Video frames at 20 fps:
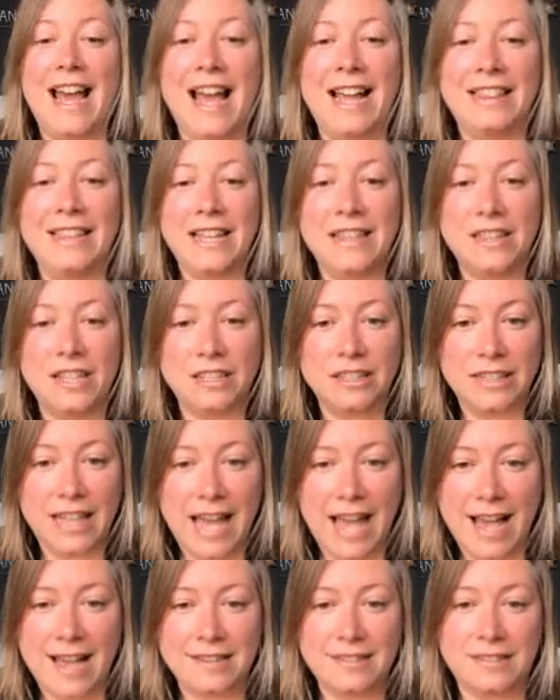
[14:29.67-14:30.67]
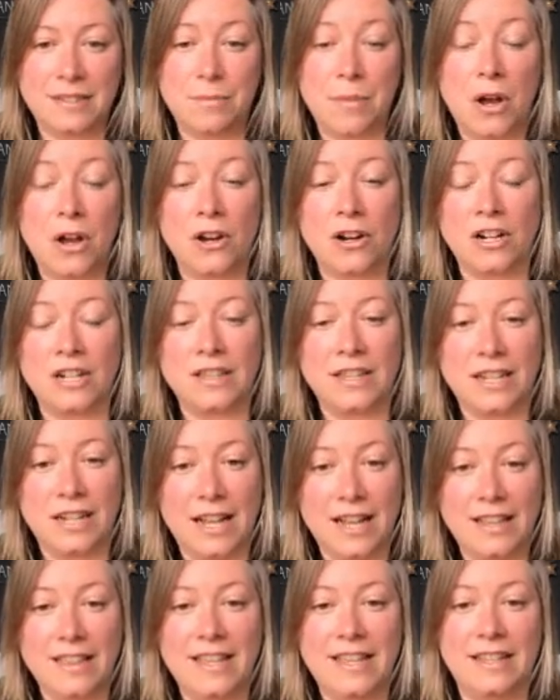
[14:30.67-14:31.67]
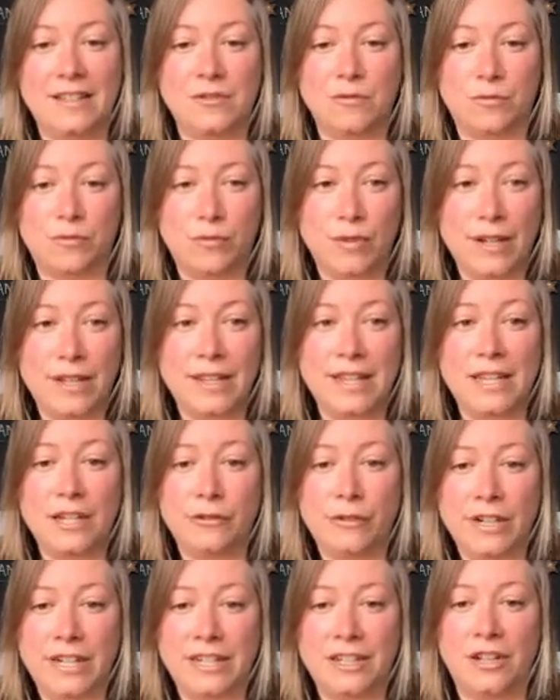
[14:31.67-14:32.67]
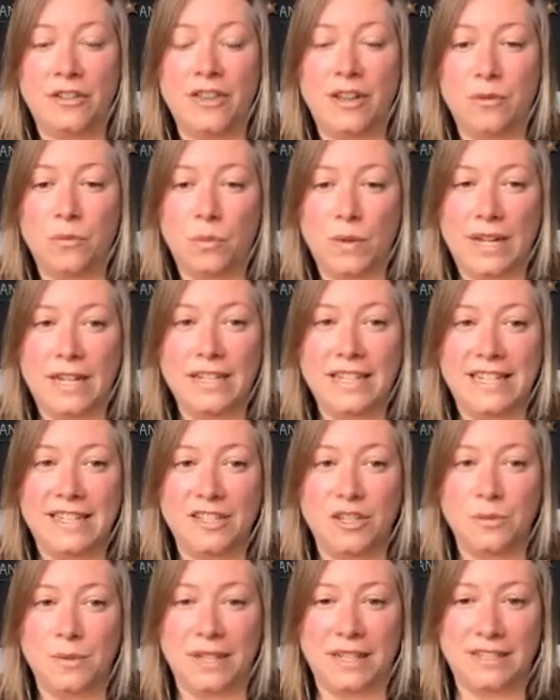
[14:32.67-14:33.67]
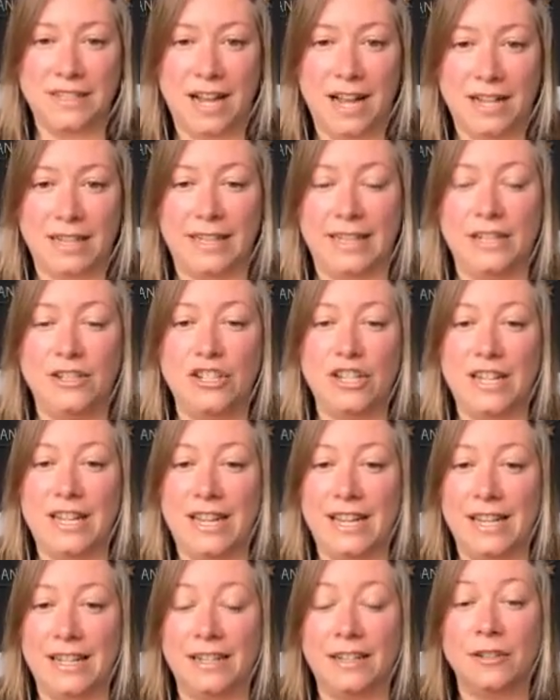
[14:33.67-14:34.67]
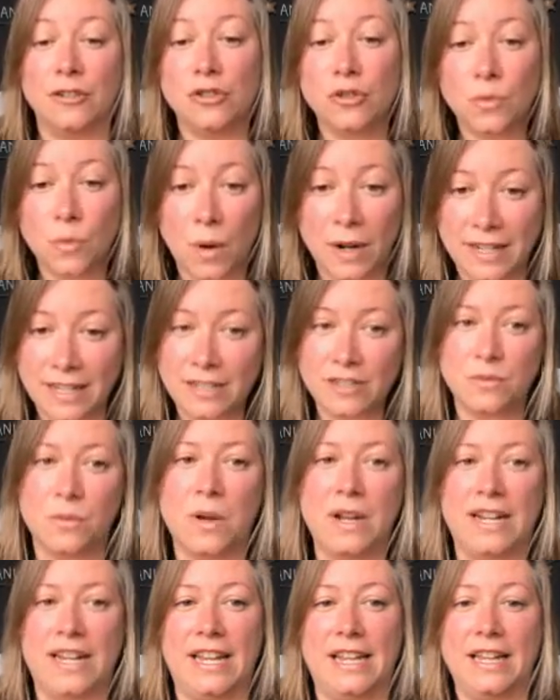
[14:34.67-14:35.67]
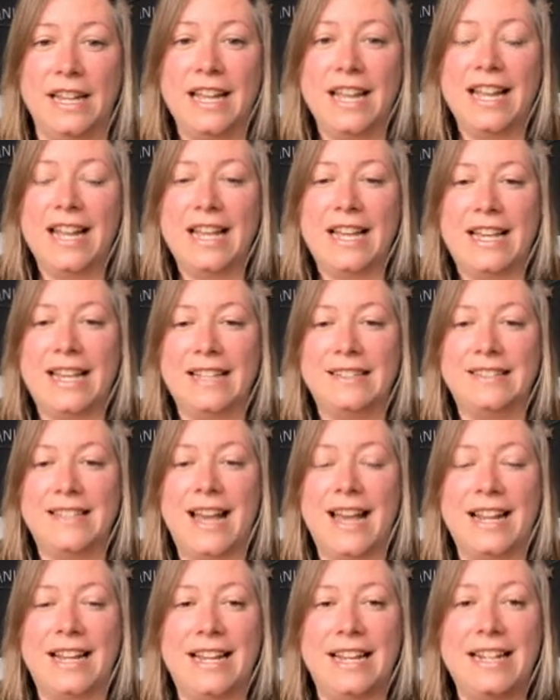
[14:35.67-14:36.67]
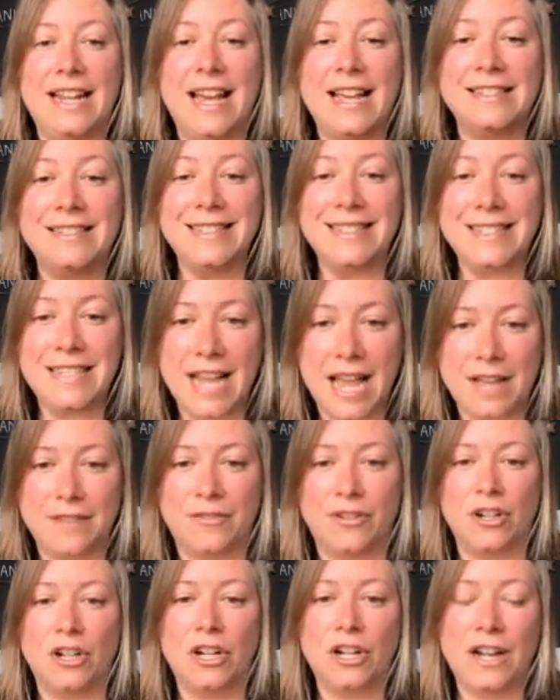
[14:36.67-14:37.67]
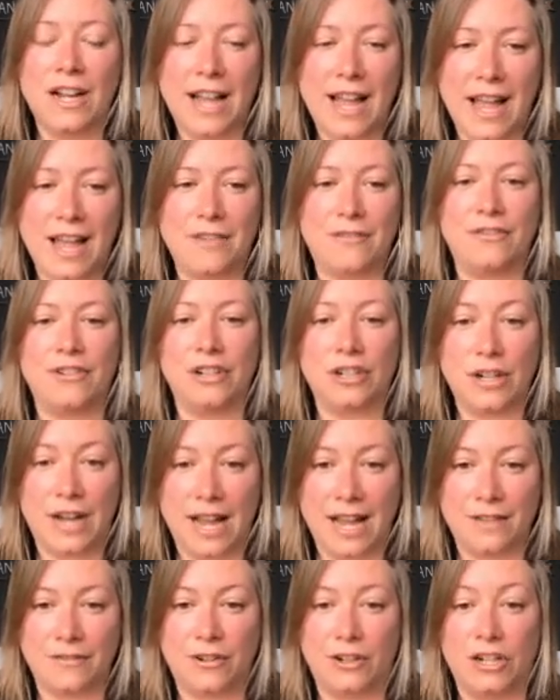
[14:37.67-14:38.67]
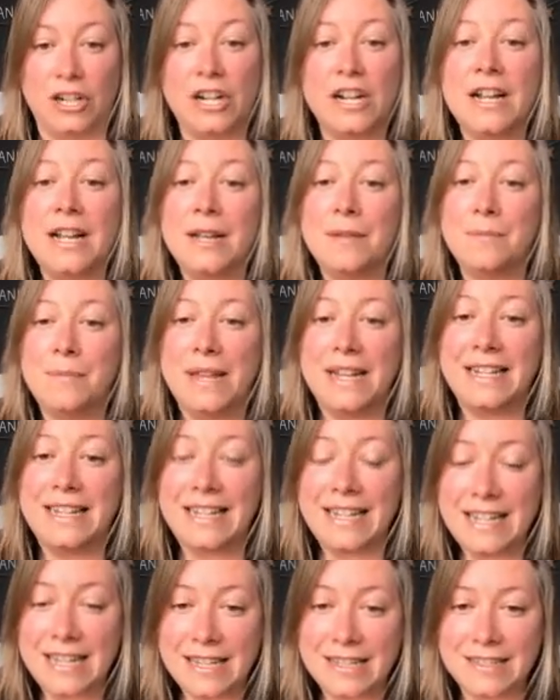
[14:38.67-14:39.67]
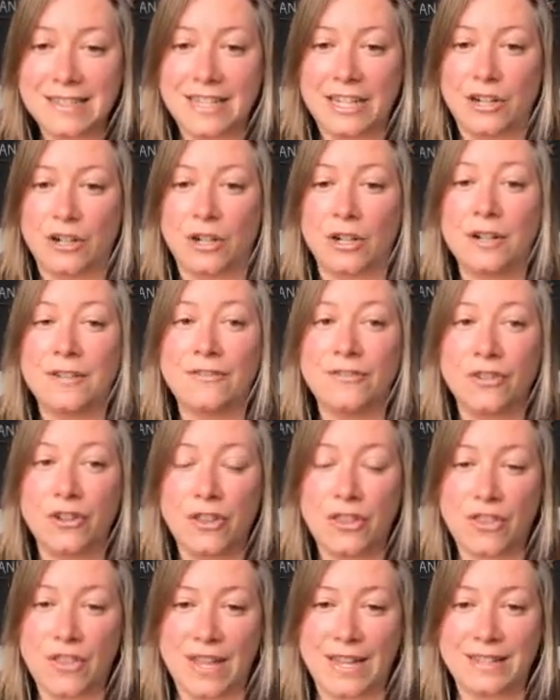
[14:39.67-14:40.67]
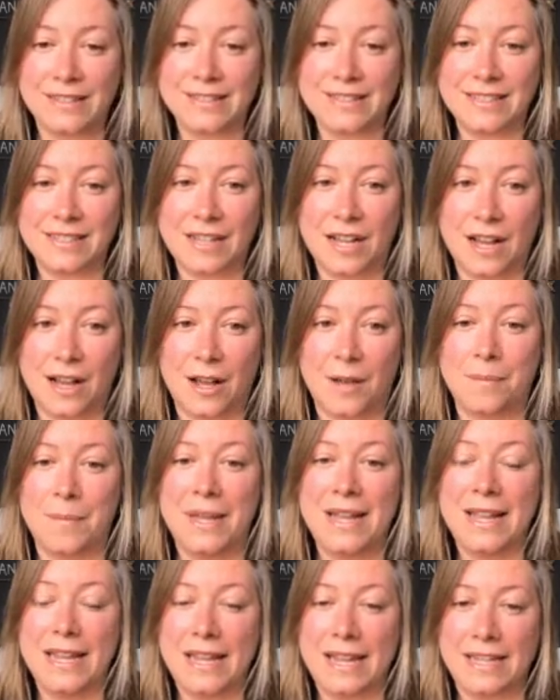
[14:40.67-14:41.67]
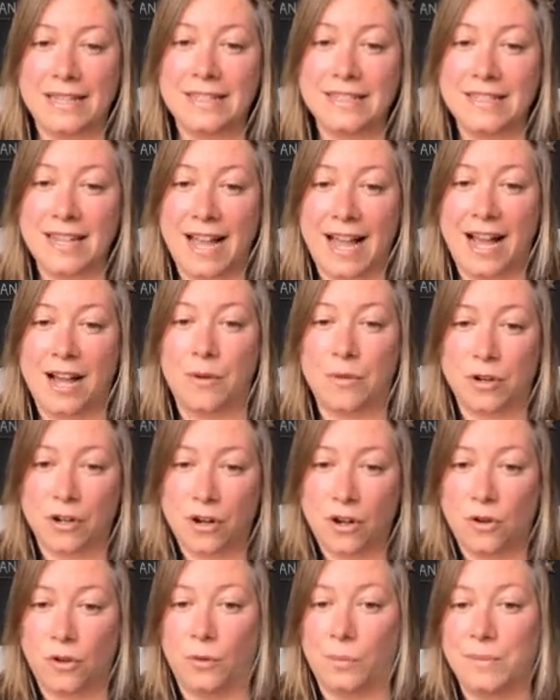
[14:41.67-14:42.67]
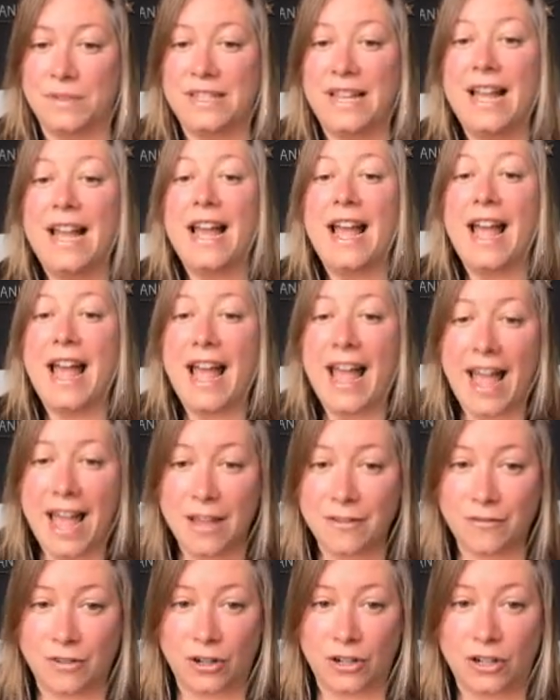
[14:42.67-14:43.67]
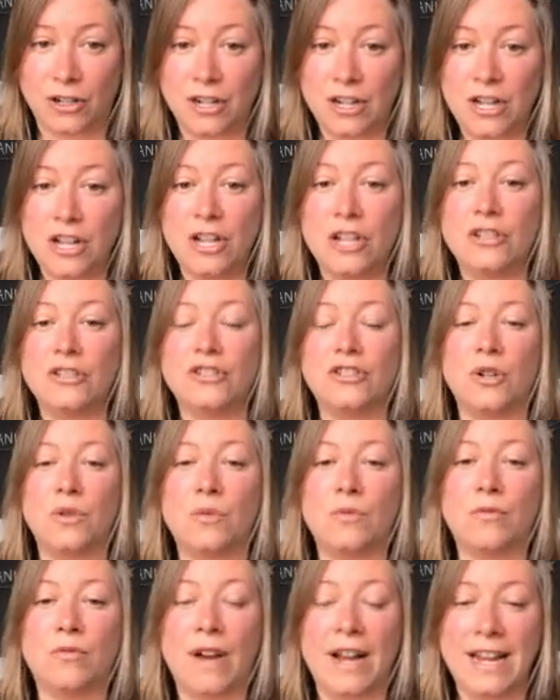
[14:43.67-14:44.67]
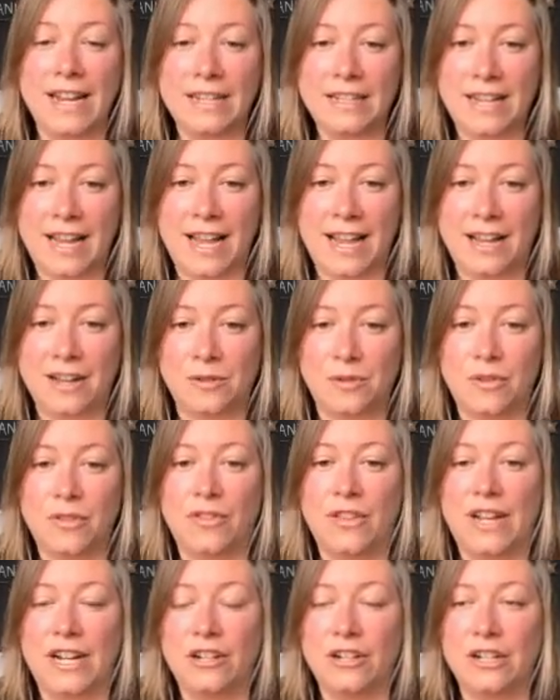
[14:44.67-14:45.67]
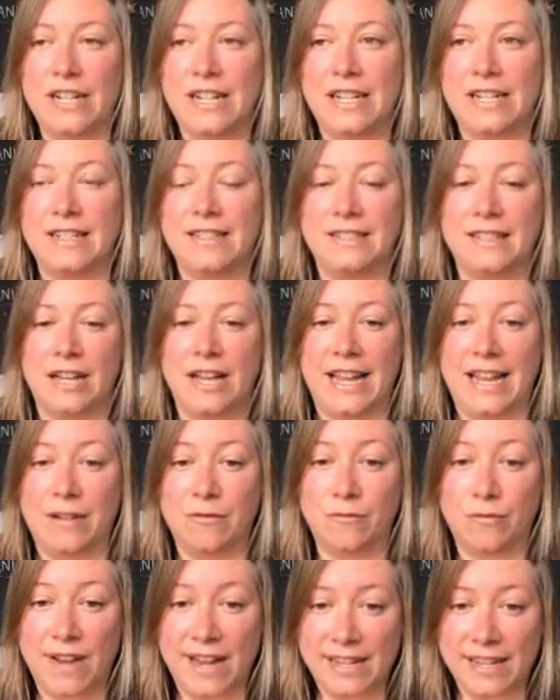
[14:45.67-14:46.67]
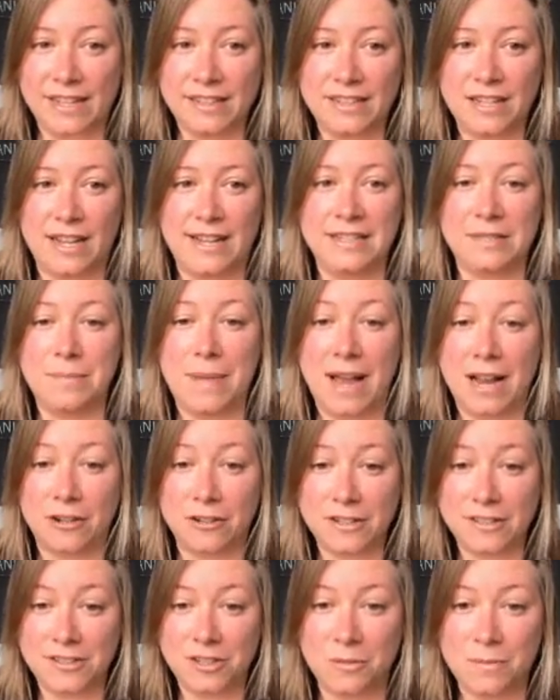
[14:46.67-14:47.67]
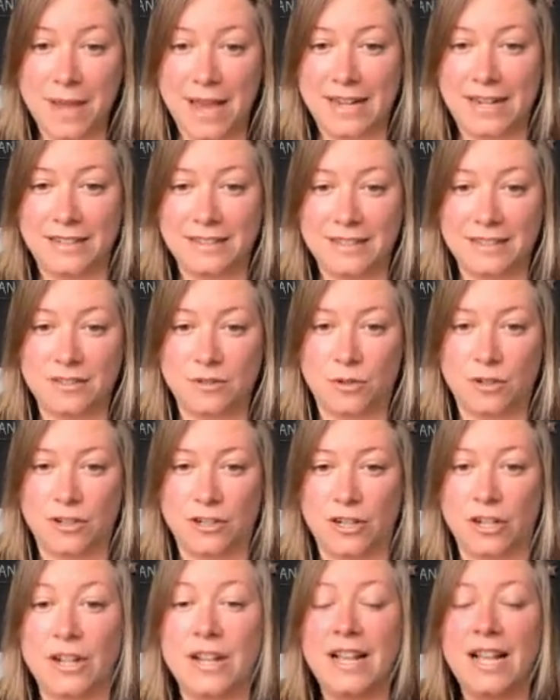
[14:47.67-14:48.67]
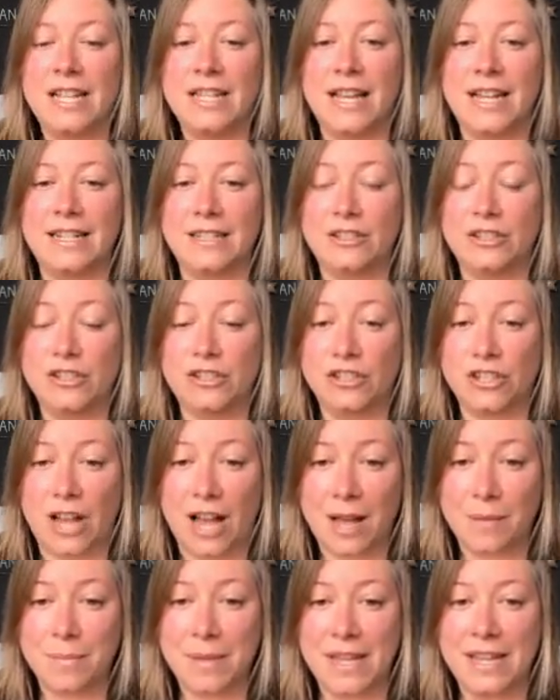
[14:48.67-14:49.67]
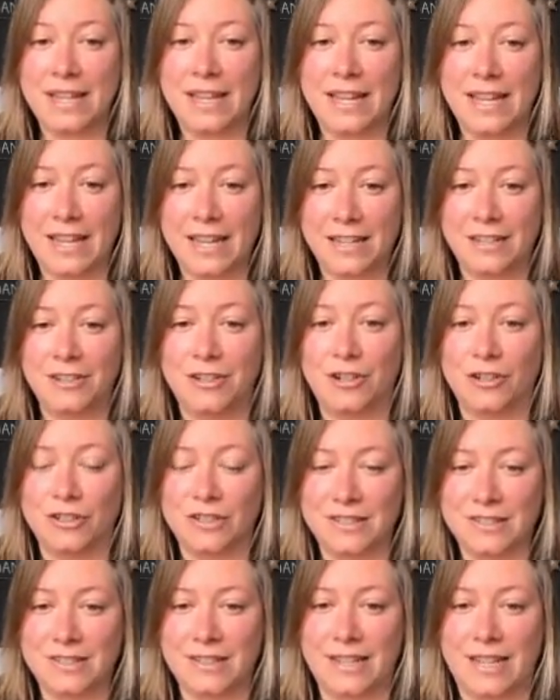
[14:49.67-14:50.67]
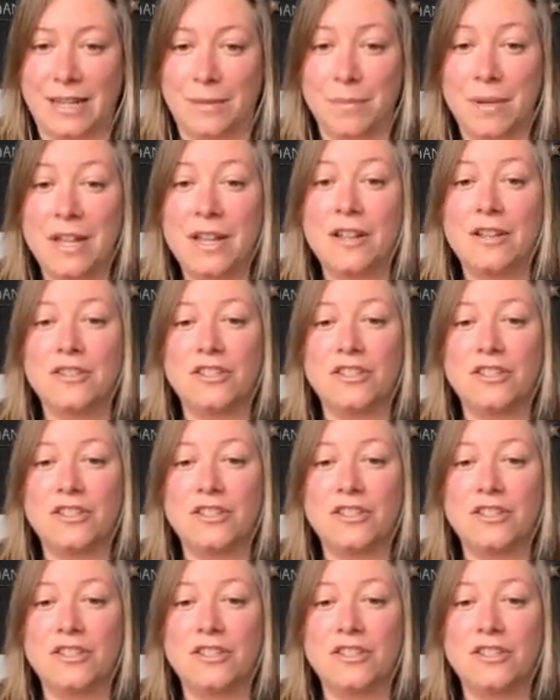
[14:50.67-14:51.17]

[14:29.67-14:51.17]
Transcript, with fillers: And then the last part that I think is really critical that we need to acknowledge in 2020 is that it has never, ever, ever been easier for things to come into our homes, ever. So right now, there is a recognized parasomatic disorder that is shopping in your sleep.